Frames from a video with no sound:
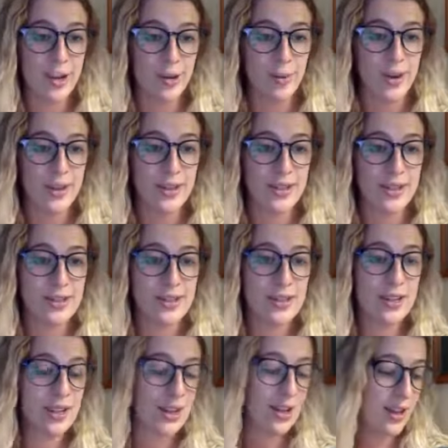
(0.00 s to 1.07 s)
your pins.
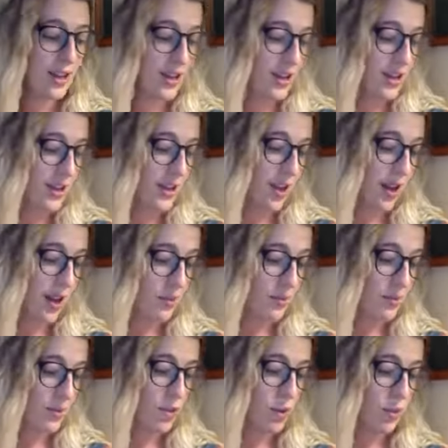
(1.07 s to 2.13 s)

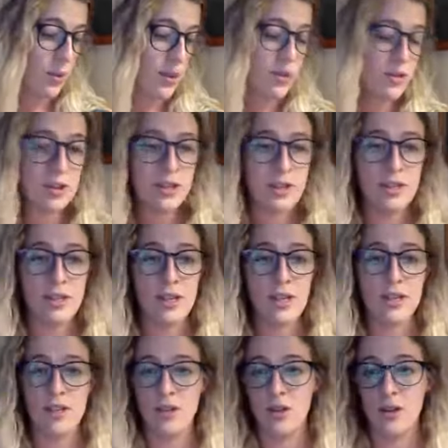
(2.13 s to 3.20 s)
So Pinterest
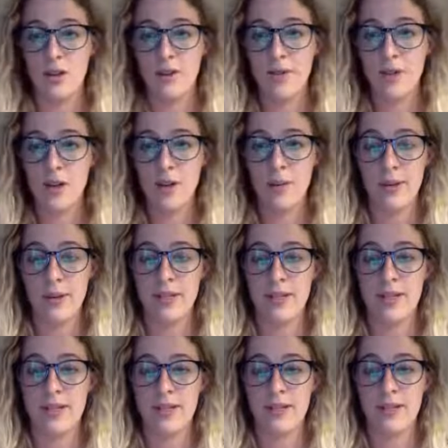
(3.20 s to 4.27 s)
is good for your
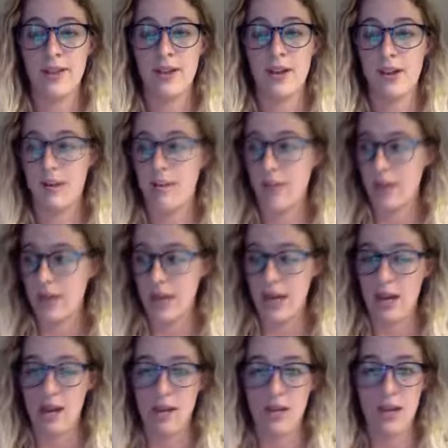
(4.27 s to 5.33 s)
business.
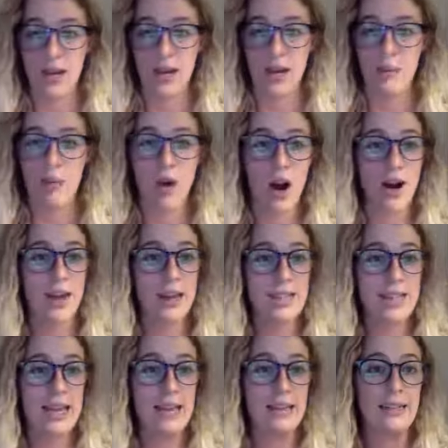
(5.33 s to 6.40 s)
Again, you need
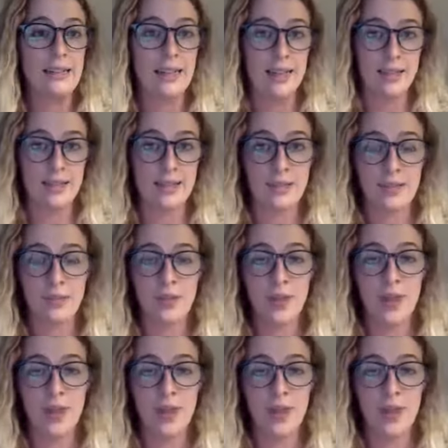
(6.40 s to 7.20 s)
products and links.